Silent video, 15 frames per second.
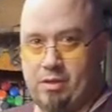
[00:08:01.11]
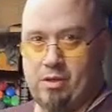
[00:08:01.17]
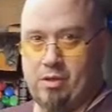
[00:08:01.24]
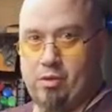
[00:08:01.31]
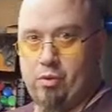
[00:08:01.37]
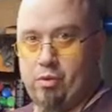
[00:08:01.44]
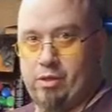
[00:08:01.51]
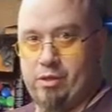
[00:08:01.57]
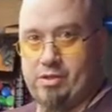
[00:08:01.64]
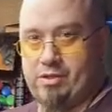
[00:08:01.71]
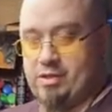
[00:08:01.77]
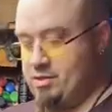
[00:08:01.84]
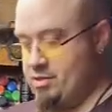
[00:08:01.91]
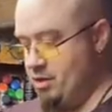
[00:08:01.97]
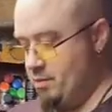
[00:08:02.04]
coolant
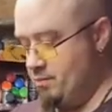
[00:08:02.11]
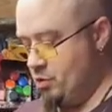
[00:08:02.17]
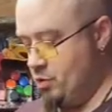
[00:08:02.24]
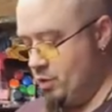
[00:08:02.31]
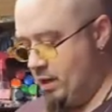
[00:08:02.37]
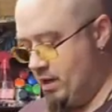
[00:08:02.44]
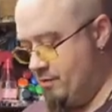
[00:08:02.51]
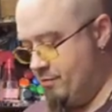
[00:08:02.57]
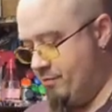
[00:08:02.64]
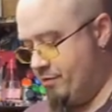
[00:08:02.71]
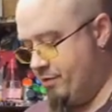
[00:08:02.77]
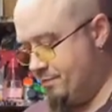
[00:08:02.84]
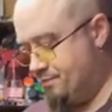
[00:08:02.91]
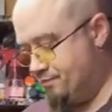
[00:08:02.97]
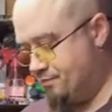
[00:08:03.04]
system, you
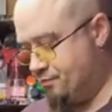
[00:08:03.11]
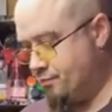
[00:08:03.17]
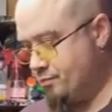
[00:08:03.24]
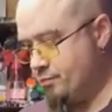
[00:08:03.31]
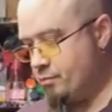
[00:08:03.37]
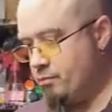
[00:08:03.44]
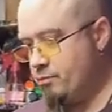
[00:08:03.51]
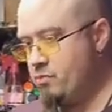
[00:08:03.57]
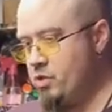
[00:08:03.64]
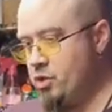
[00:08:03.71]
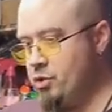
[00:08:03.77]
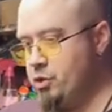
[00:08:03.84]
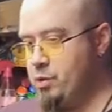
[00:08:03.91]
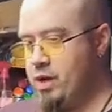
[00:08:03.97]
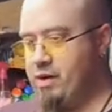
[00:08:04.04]
have
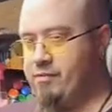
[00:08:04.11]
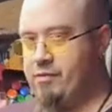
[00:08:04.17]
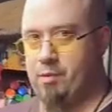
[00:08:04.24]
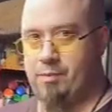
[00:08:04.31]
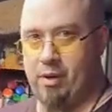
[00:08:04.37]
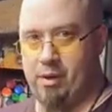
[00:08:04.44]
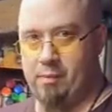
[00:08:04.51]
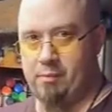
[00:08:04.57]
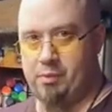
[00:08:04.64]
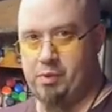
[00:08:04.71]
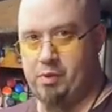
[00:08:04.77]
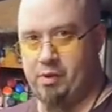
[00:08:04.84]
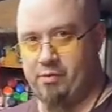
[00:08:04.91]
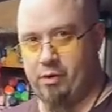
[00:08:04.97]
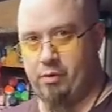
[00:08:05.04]
your pump, you
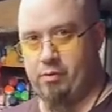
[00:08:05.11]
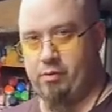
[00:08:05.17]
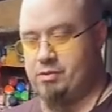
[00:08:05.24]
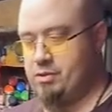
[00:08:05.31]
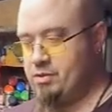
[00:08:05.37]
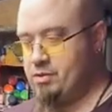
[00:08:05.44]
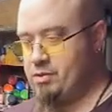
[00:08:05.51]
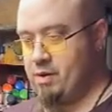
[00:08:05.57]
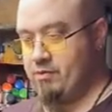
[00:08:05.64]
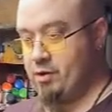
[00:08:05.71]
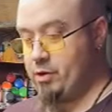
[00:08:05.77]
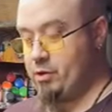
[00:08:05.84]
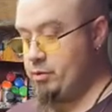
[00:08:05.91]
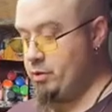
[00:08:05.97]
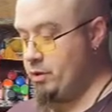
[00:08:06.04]
have your hoses, you have your
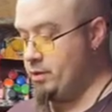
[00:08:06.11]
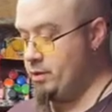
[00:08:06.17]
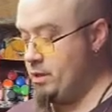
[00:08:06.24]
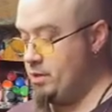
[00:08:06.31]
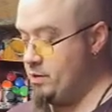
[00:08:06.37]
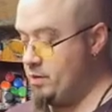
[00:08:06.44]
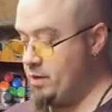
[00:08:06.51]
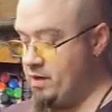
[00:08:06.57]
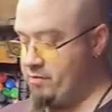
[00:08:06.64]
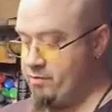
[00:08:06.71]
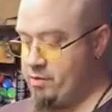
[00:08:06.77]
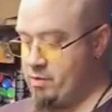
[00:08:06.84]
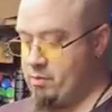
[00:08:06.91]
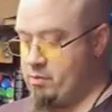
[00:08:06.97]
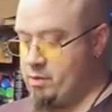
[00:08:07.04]
coolant, and then you have
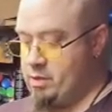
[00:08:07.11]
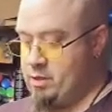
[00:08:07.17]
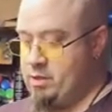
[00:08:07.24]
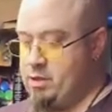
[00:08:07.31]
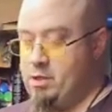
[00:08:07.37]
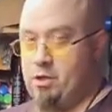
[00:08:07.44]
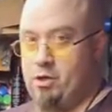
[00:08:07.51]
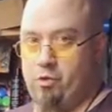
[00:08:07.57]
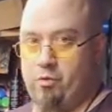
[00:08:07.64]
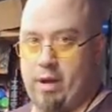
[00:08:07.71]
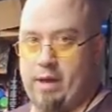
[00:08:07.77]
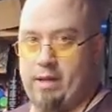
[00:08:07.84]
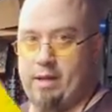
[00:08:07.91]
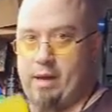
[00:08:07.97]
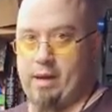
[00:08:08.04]
your
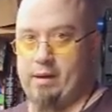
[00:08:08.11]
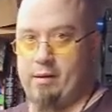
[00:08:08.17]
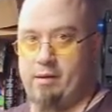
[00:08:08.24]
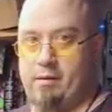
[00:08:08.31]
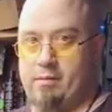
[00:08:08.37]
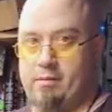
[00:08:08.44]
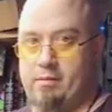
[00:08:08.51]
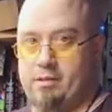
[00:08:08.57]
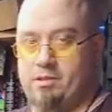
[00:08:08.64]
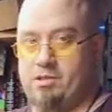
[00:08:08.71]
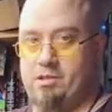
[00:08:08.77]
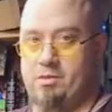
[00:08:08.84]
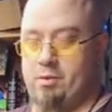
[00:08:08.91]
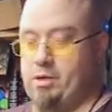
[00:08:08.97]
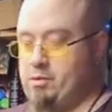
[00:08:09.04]
radiator. This
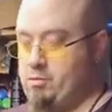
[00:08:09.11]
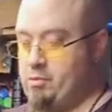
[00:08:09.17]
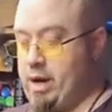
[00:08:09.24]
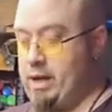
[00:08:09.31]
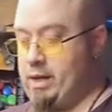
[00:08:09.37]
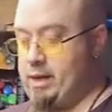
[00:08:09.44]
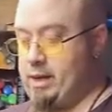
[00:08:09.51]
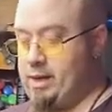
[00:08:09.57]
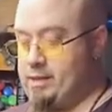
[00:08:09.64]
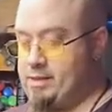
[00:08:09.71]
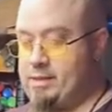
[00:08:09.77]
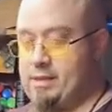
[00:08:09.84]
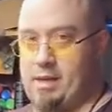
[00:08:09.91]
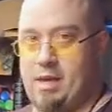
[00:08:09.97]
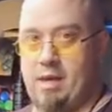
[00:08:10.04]
is what radiates
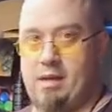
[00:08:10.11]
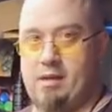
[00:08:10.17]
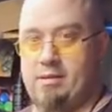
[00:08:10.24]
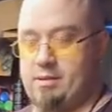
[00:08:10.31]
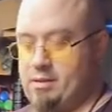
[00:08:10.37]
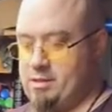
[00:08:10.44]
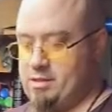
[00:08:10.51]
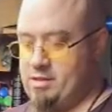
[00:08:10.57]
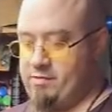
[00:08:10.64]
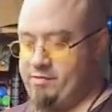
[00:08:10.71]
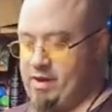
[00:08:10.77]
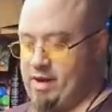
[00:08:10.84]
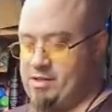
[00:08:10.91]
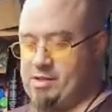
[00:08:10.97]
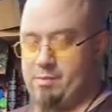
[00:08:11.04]
the heat, because the
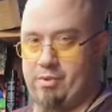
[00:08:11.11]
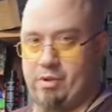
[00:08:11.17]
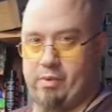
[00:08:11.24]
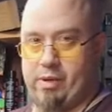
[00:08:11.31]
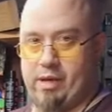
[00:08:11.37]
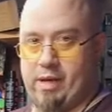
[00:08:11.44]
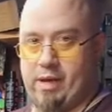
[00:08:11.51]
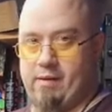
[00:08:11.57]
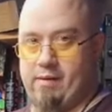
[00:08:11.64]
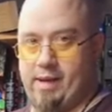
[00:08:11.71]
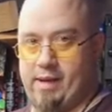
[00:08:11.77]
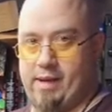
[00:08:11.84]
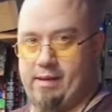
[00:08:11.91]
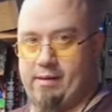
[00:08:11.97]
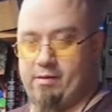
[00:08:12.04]
fans are blowing air
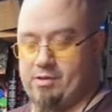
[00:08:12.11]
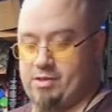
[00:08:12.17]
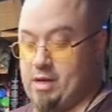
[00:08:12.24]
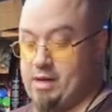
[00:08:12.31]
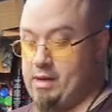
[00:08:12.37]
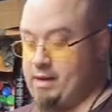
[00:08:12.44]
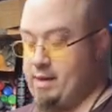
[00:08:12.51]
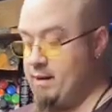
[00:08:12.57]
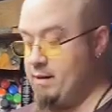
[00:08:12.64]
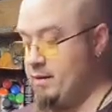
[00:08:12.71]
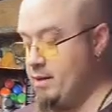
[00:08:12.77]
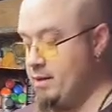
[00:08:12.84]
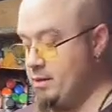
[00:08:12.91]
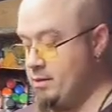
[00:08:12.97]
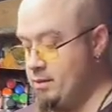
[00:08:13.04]
in, or sucking air
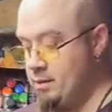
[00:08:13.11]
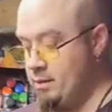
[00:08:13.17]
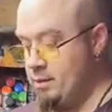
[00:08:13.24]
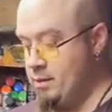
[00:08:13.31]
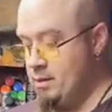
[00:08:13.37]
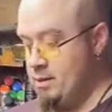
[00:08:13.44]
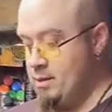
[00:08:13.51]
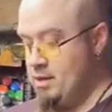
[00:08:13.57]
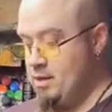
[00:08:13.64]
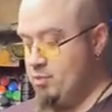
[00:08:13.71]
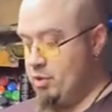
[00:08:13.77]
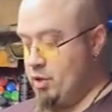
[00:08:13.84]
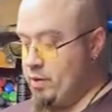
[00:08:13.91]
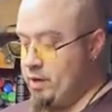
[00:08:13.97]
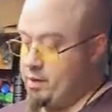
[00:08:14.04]
in,
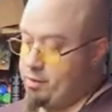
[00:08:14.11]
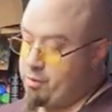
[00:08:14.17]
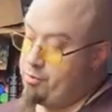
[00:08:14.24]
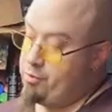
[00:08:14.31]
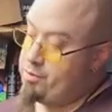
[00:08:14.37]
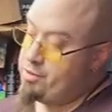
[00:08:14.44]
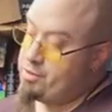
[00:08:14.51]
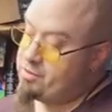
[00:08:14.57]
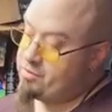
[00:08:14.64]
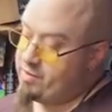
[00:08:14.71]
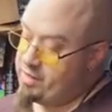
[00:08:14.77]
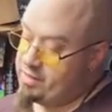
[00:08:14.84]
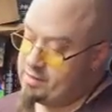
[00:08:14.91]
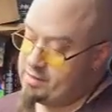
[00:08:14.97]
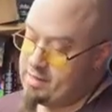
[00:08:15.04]
blowing it through these
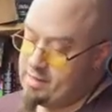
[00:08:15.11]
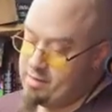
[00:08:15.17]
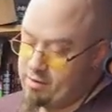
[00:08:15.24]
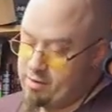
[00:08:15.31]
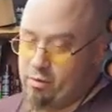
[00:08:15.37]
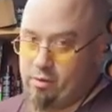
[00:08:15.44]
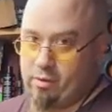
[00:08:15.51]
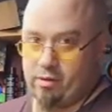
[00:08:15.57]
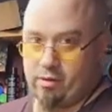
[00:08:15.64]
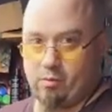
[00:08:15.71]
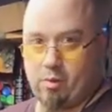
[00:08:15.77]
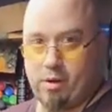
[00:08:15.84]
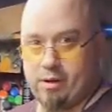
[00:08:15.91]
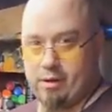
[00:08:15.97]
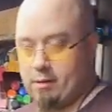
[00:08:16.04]
fins here, cooling the
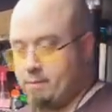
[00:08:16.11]
water.